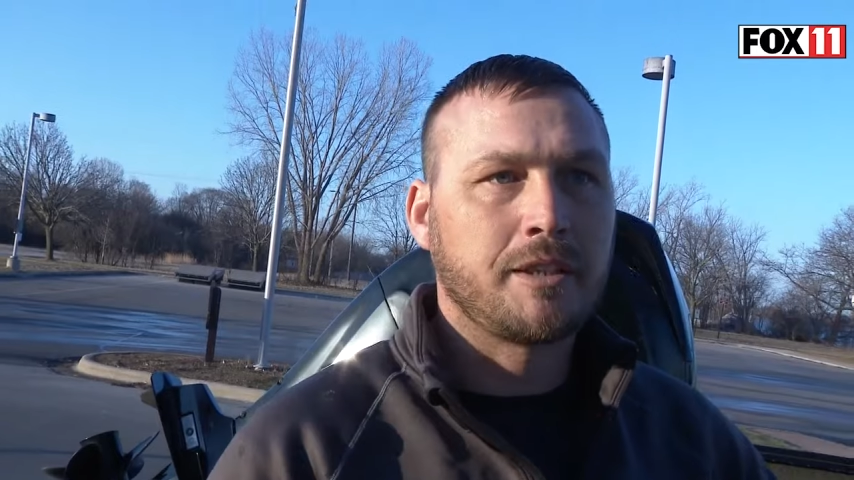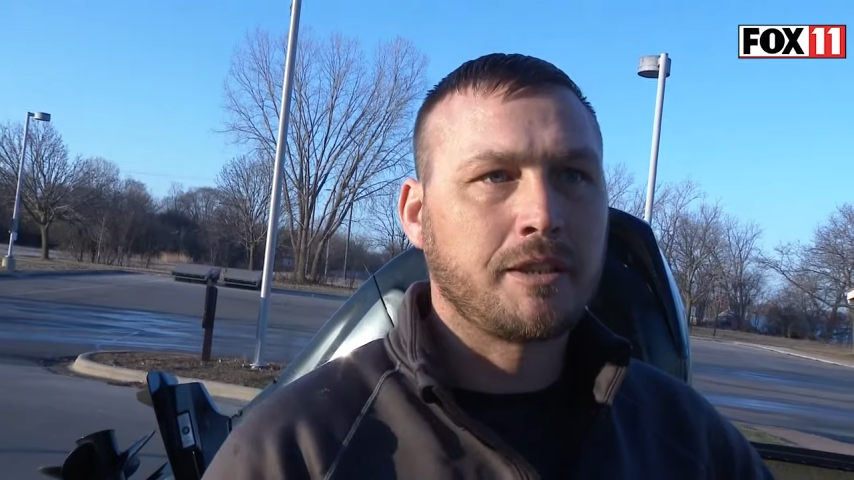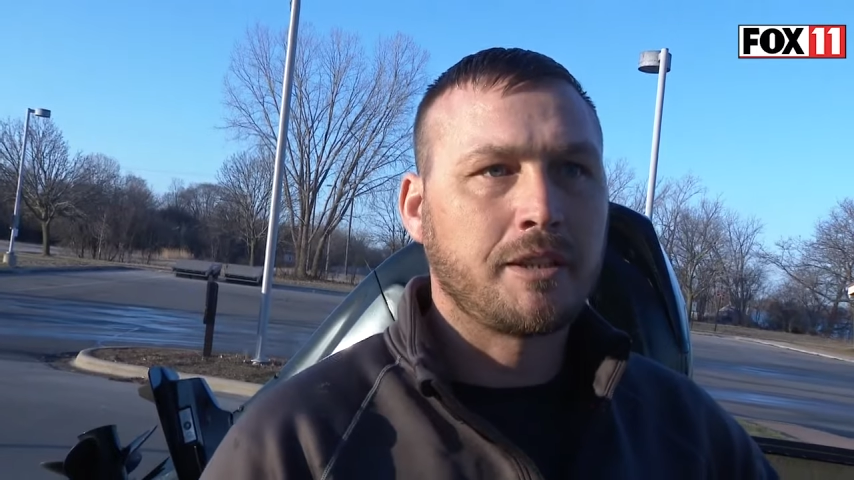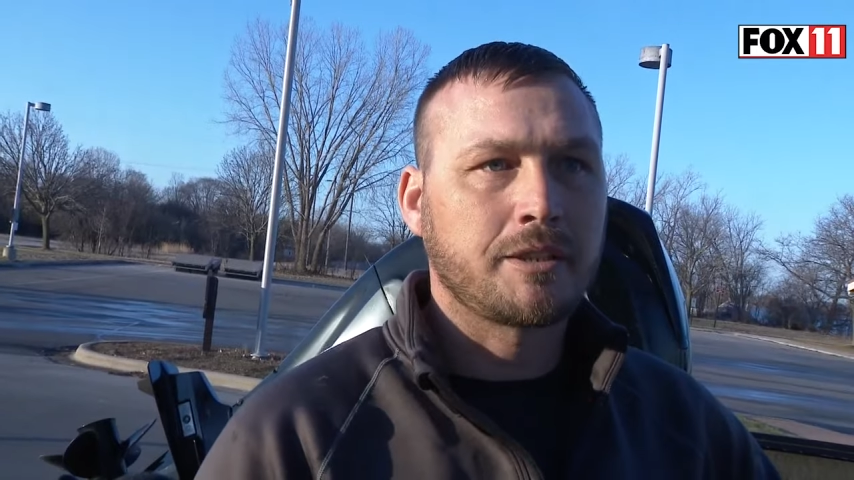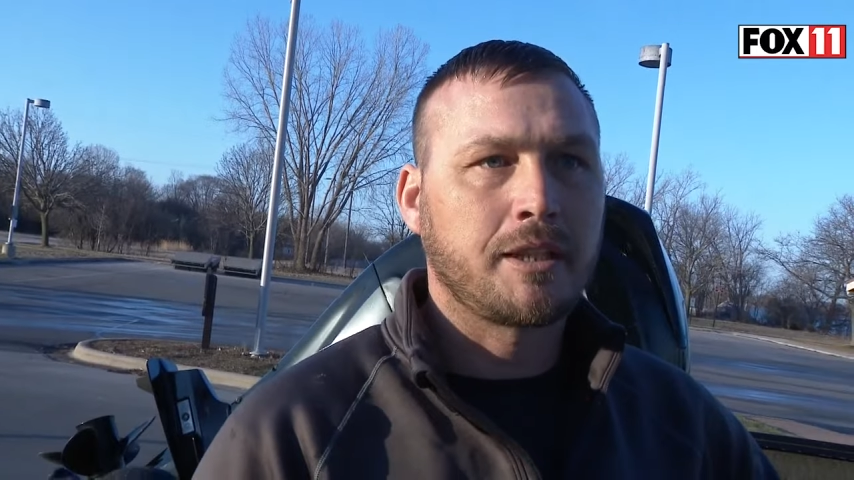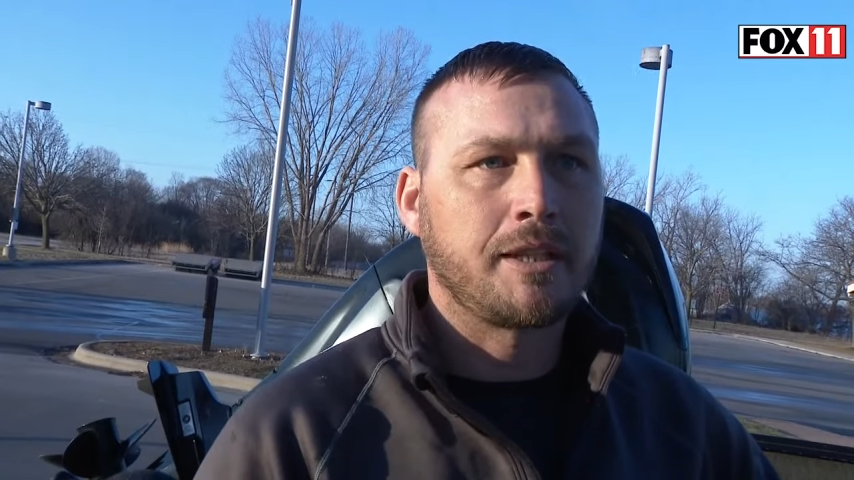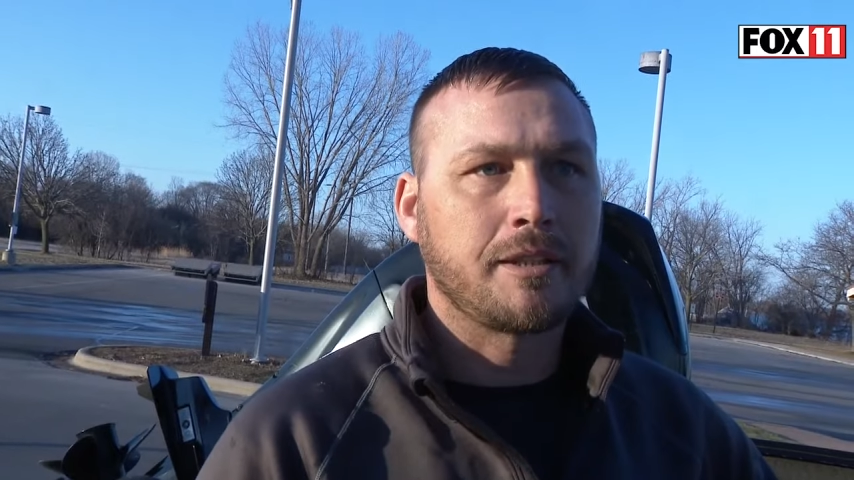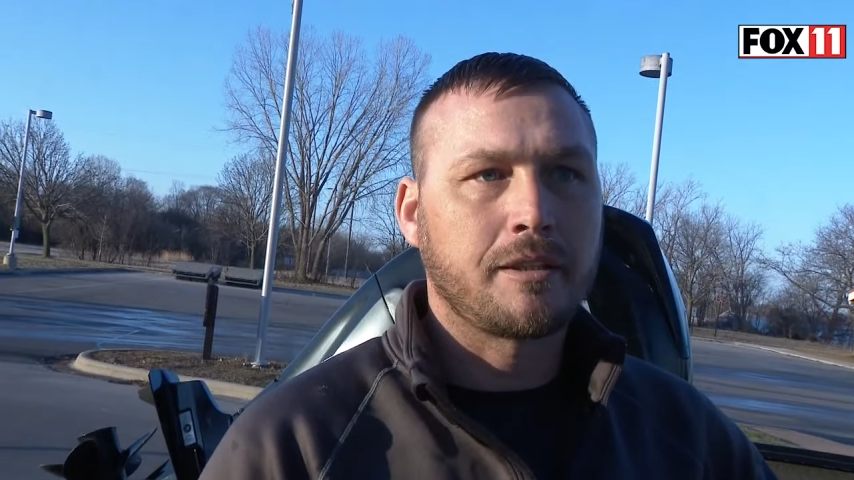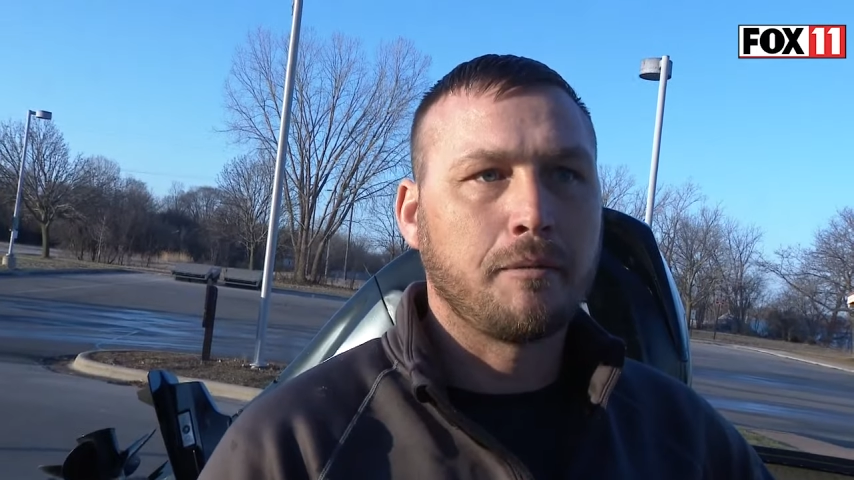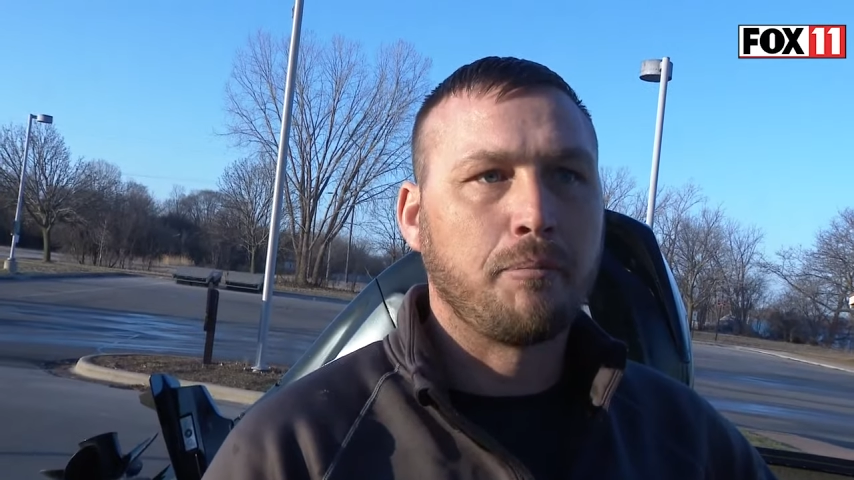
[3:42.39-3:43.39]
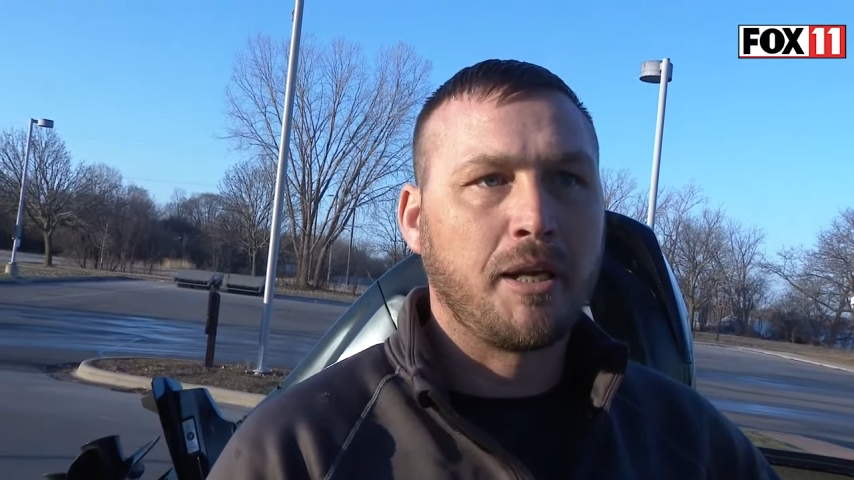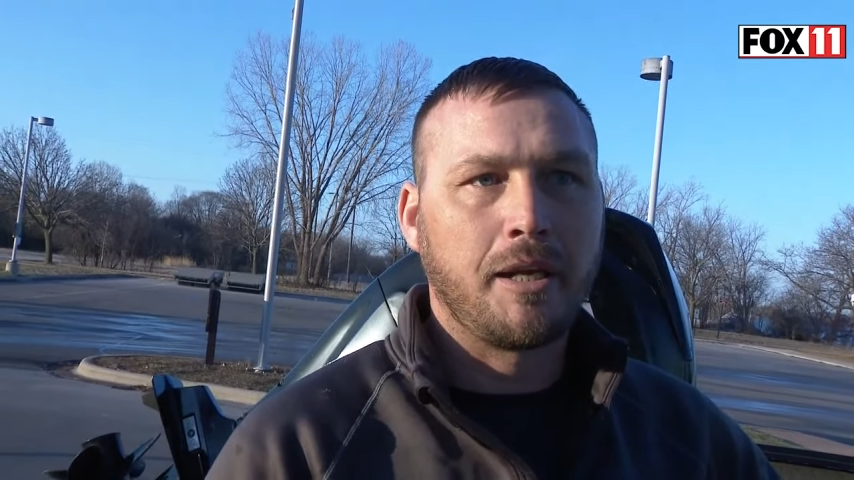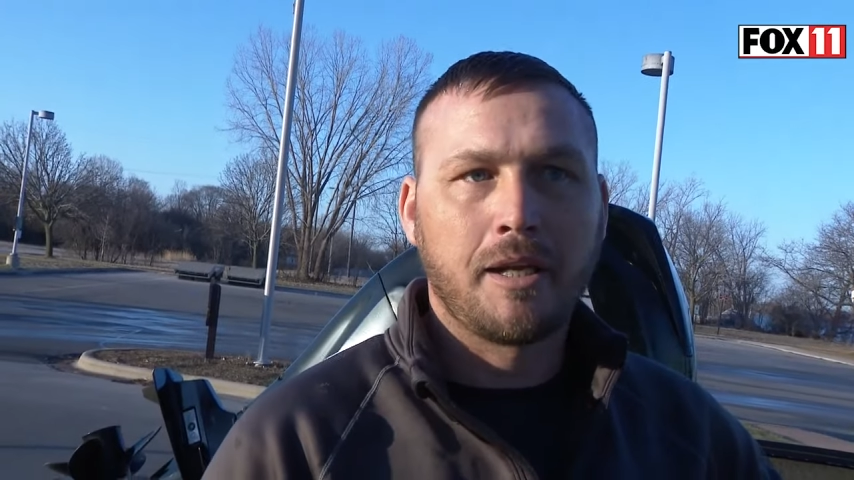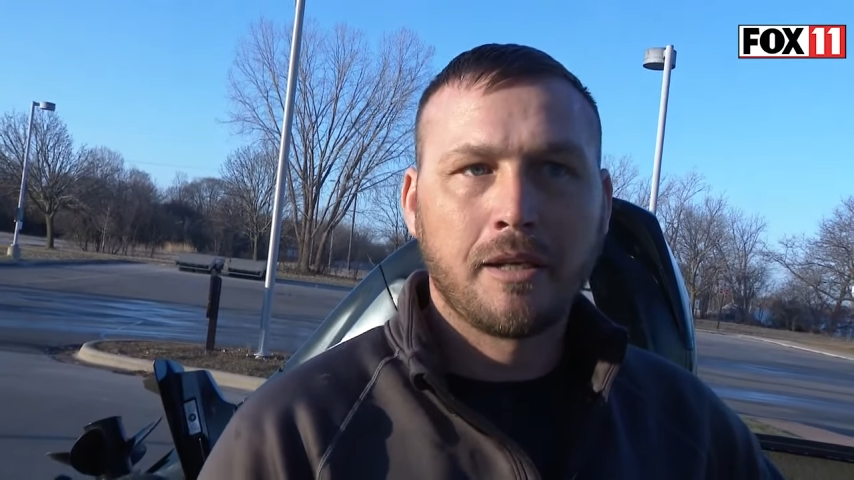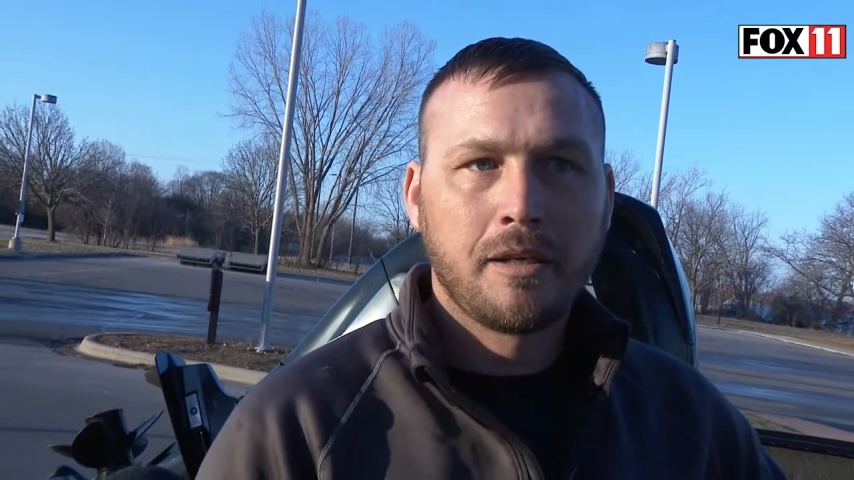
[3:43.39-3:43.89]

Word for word: it, doesn't get to the bay,